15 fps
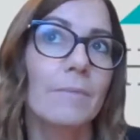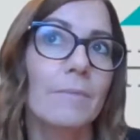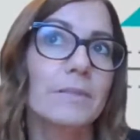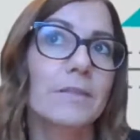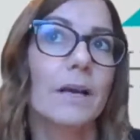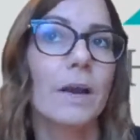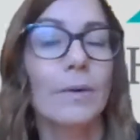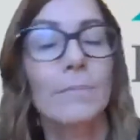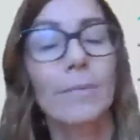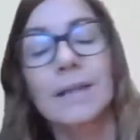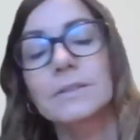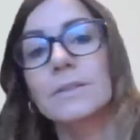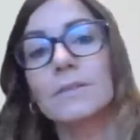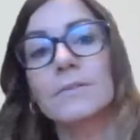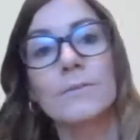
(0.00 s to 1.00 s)
perhaps that going
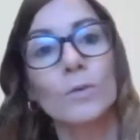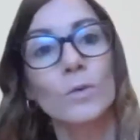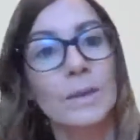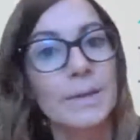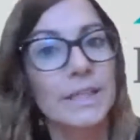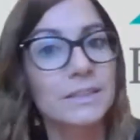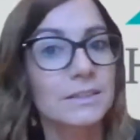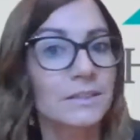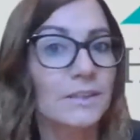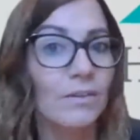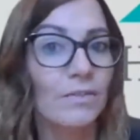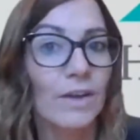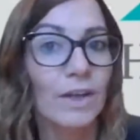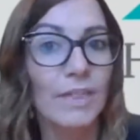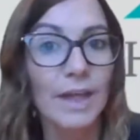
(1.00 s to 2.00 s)
back to the full limits and
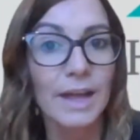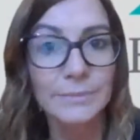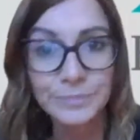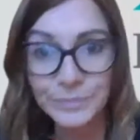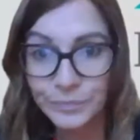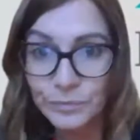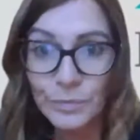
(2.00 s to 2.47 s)
stuff like that.